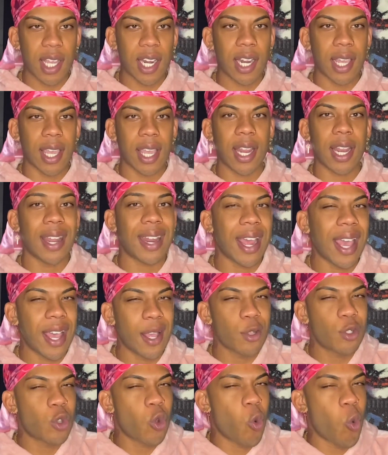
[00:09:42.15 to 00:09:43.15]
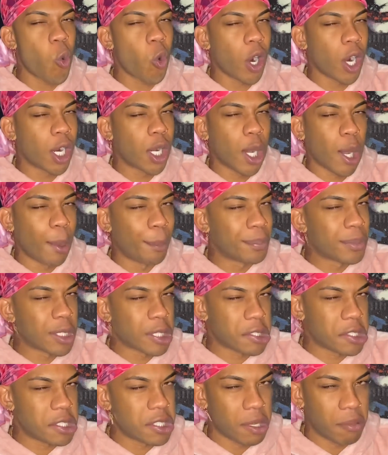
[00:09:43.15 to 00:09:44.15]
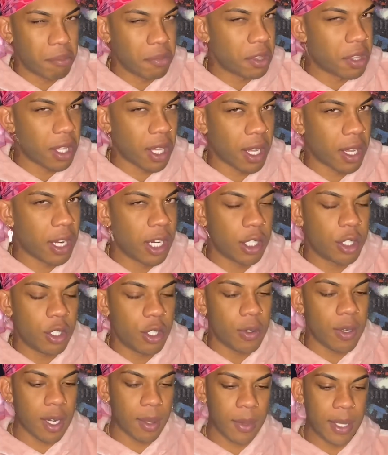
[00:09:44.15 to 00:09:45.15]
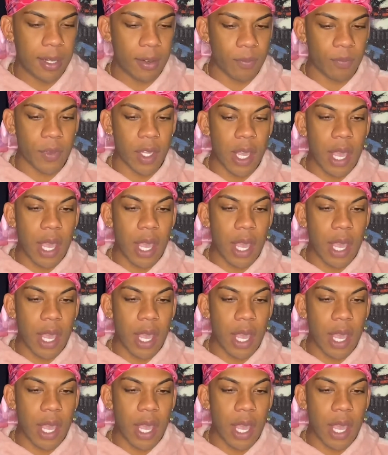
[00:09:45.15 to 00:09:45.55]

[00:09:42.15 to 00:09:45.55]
Like, it had to work up to something. Like, you know what I mean?